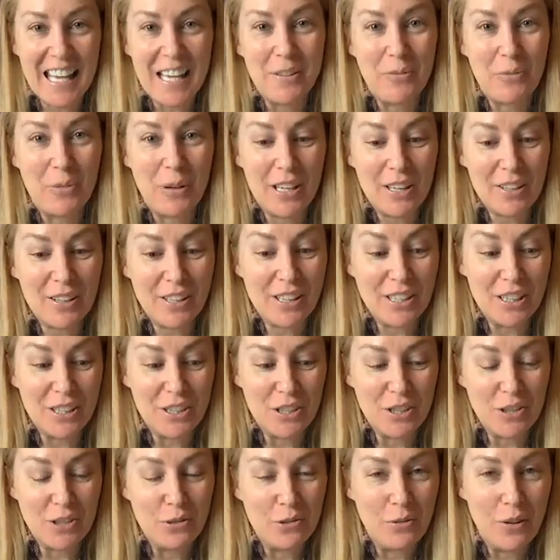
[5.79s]
we are gonna
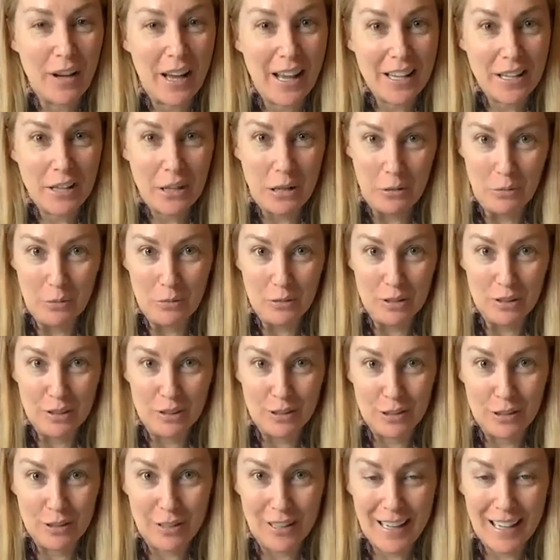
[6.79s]
do a cute
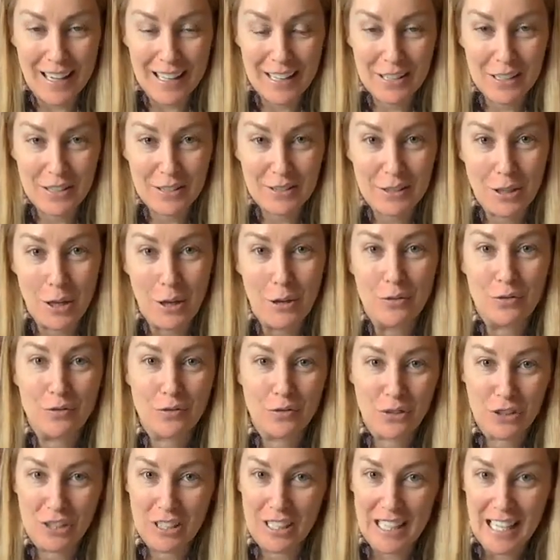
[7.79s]
little tote for
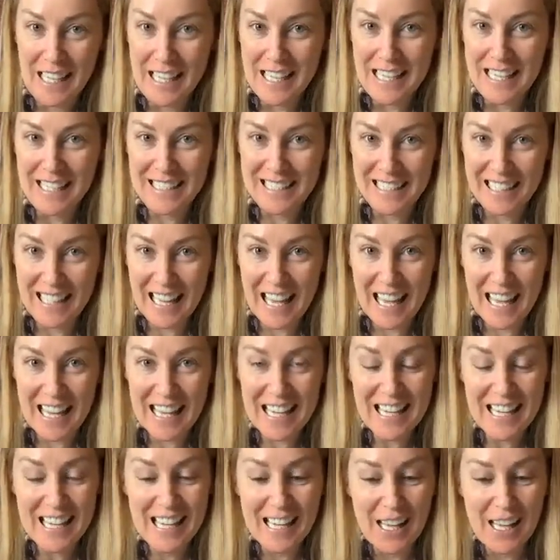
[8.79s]
the lake today.